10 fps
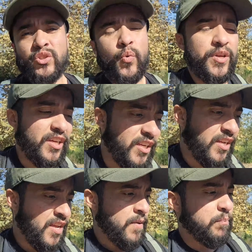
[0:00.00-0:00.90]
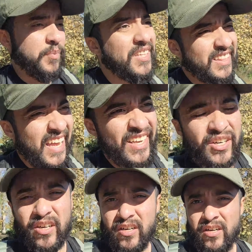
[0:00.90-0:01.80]
so we can be
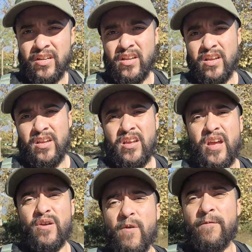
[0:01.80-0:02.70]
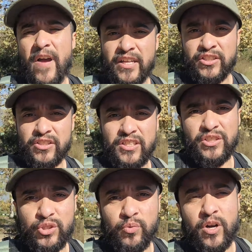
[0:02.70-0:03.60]
lighter and go faster
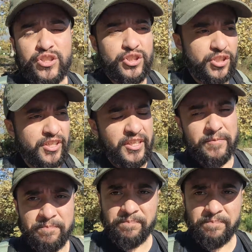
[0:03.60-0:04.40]
into our journey.